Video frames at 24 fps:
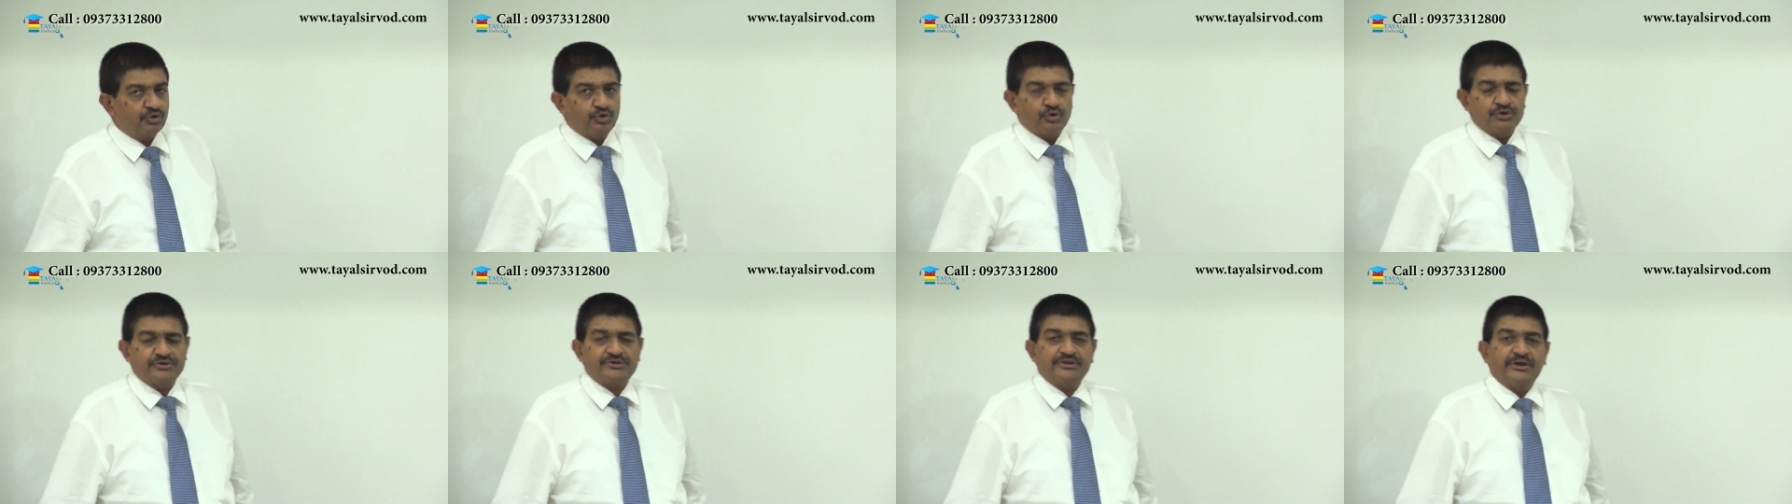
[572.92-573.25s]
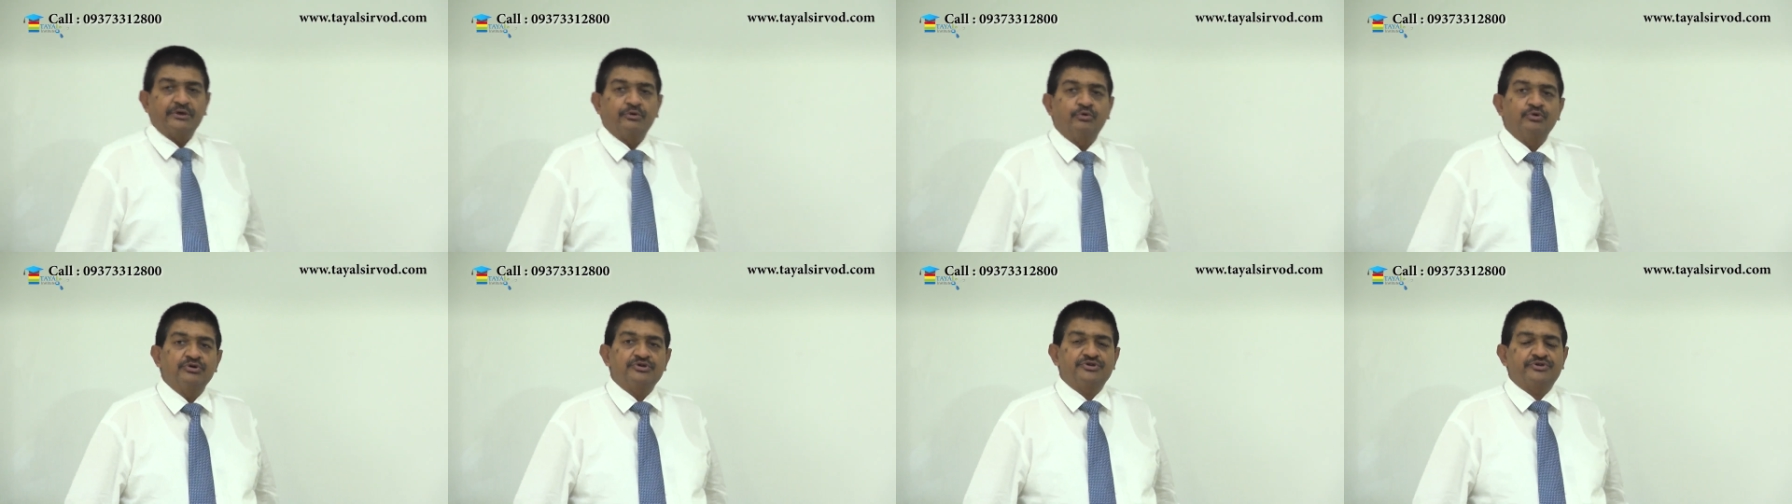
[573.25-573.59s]

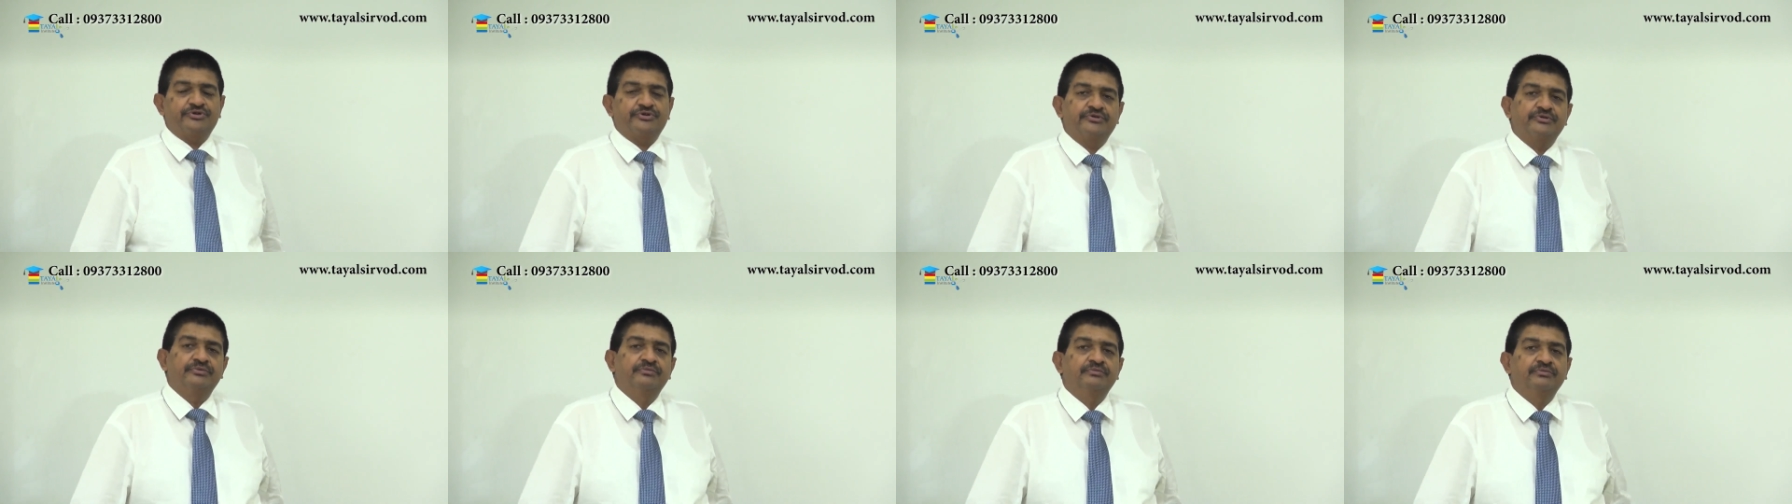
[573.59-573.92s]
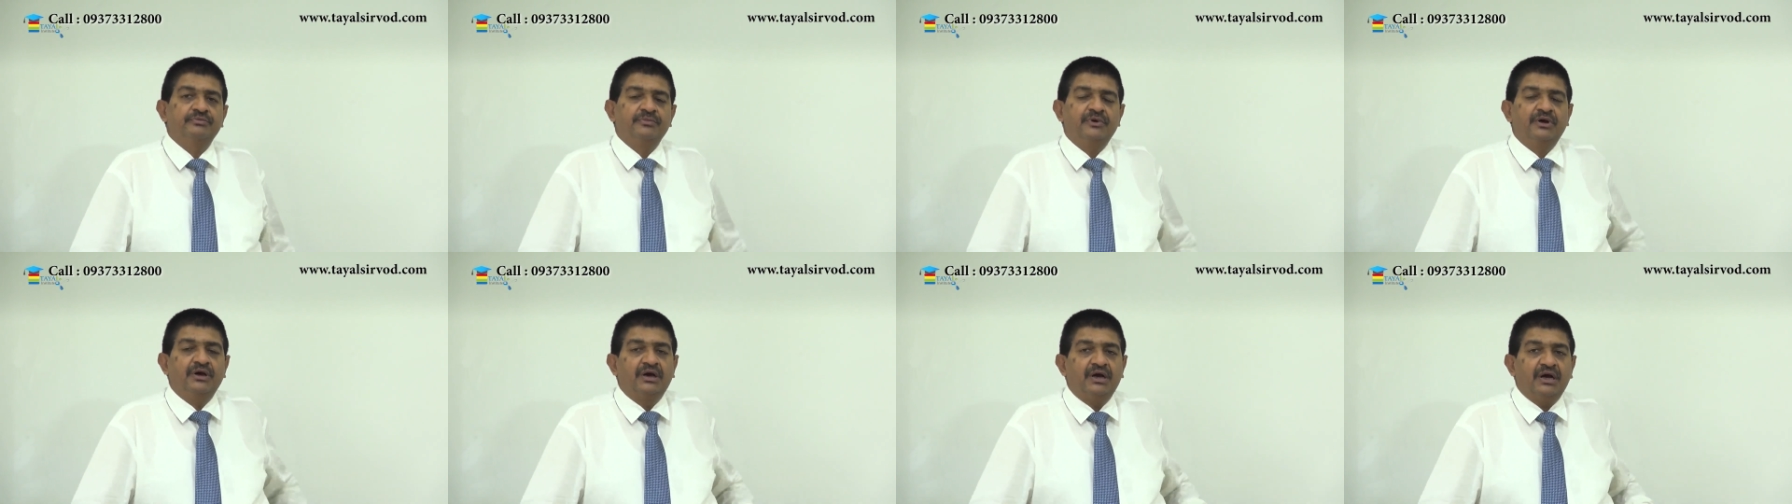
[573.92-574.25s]
Coastal goods
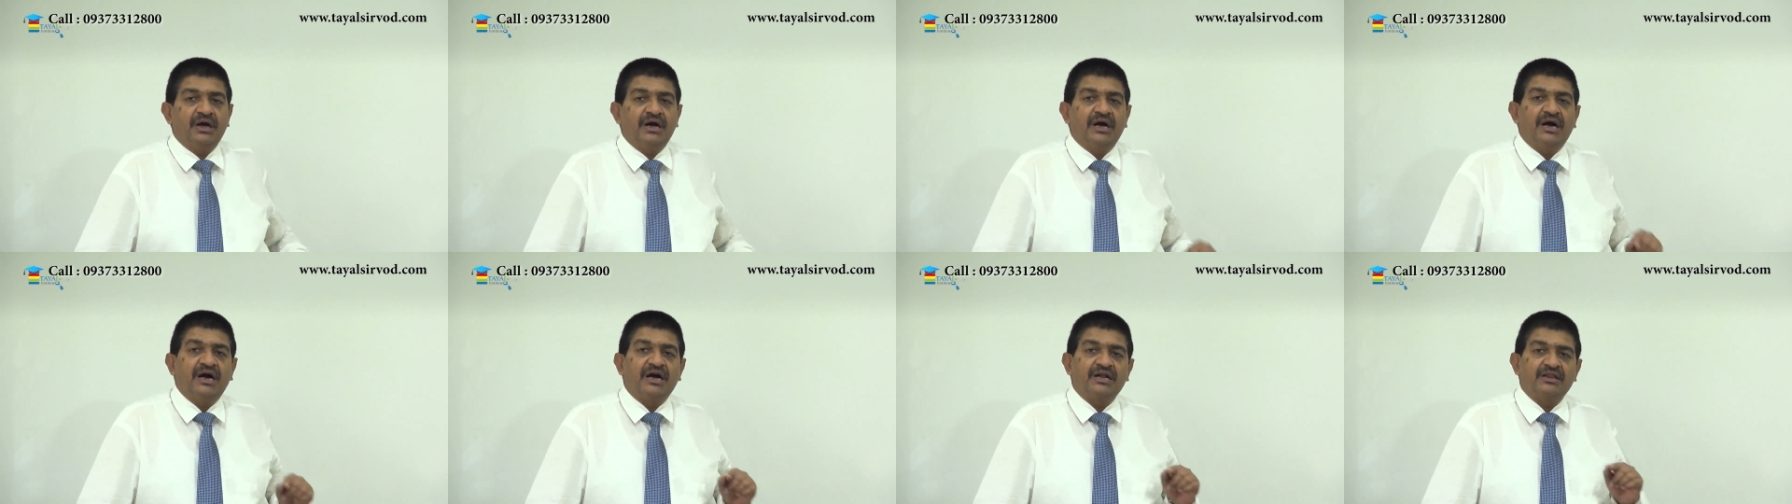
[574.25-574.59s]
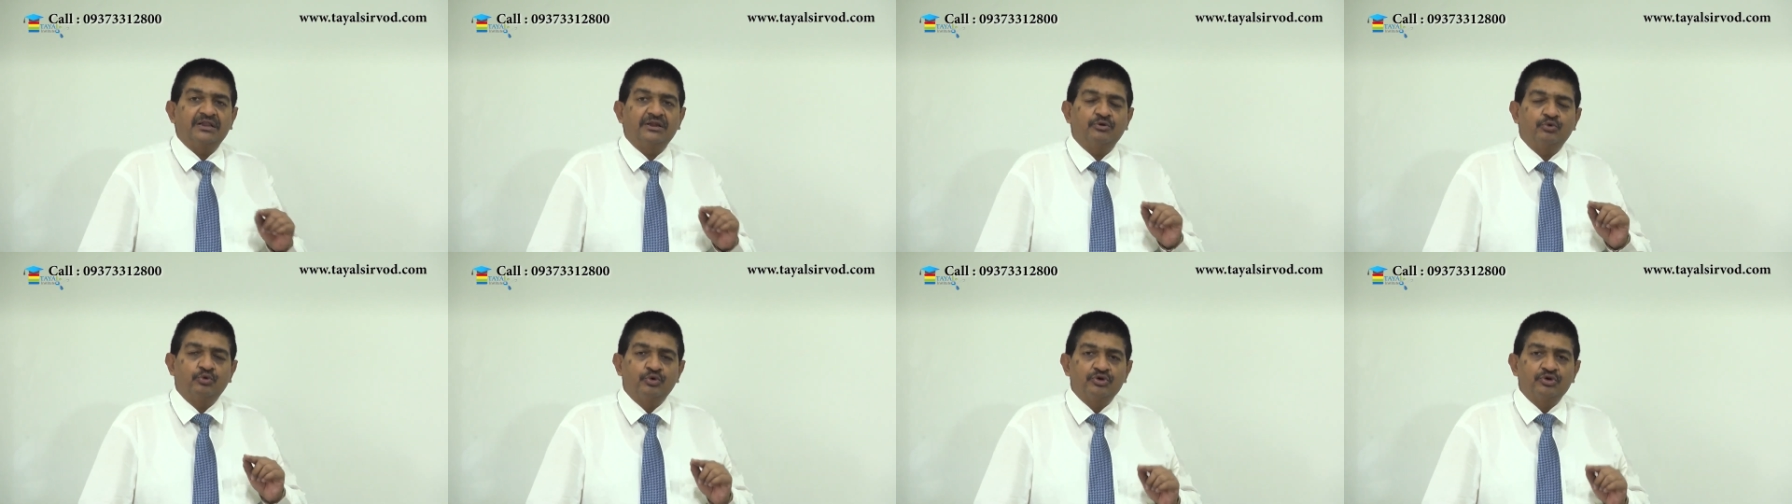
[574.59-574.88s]
are the